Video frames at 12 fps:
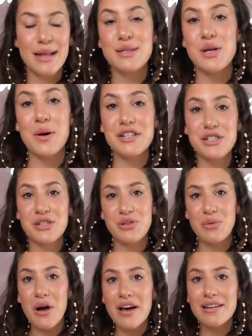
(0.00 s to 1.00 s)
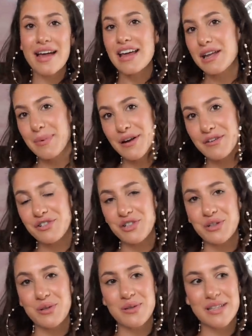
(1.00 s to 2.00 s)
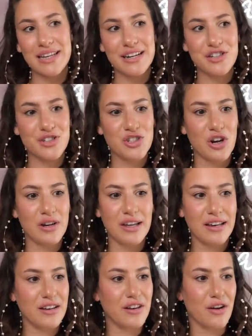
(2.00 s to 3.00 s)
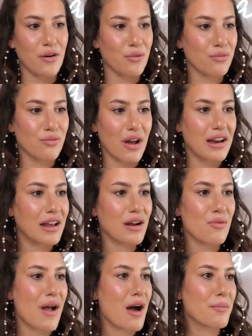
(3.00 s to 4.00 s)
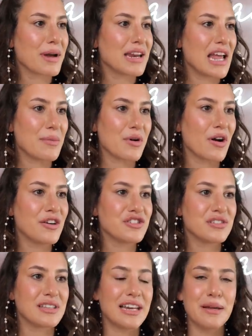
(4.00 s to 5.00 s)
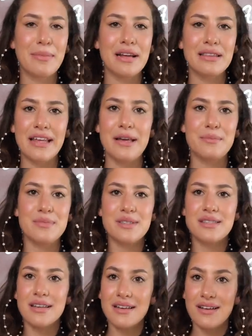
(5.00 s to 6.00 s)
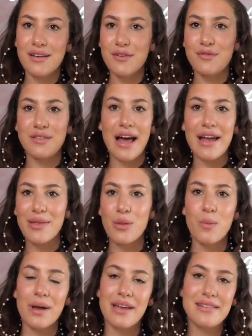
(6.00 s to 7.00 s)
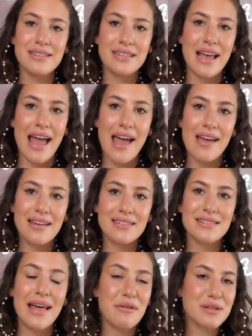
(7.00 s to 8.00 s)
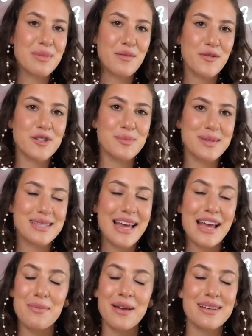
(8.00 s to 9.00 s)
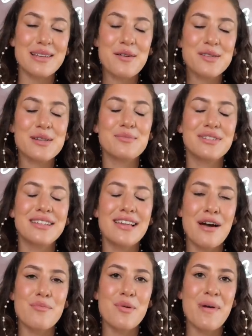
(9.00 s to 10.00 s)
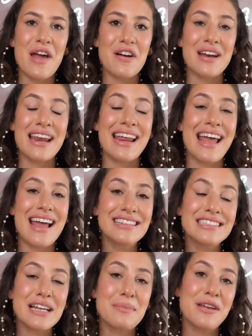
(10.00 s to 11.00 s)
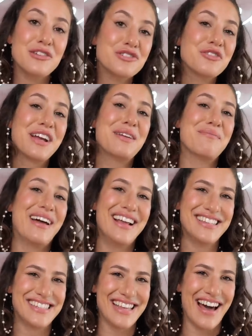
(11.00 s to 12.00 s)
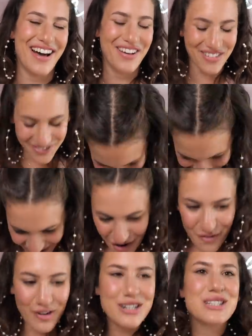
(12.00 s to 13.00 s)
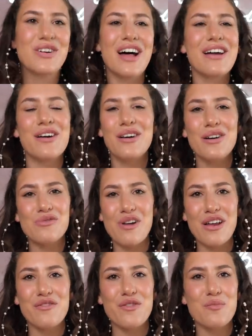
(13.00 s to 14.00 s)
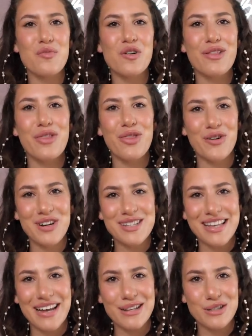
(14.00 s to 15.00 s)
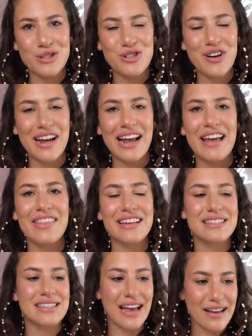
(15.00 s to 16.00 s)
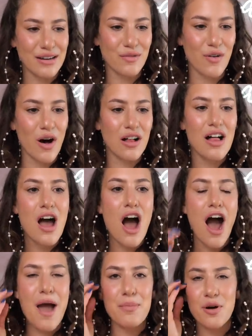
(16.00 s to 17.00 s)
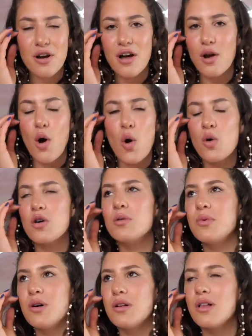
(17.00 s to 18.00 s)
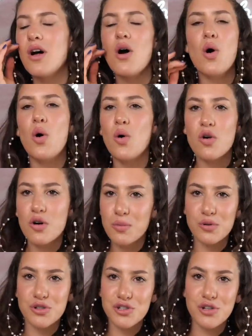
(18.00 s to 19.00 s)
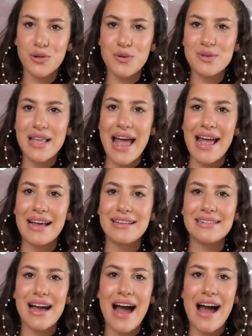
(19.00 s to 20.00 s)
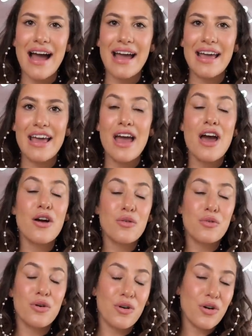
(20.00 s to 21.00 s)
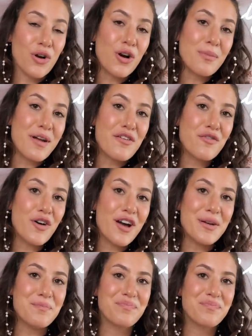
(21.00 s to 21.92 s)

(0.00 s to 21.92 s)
And so I just threw on any pair of shoes and I just started, you know, running around my neighborhood just letting my limbs fly in the wind and that was my first mistake because I was completely unprepared and I ended up injuring myself. First of all, I couldn't run for more than 30 seconds straight and then second of all, I put on horrible, horrible shoes and I hurt my foot.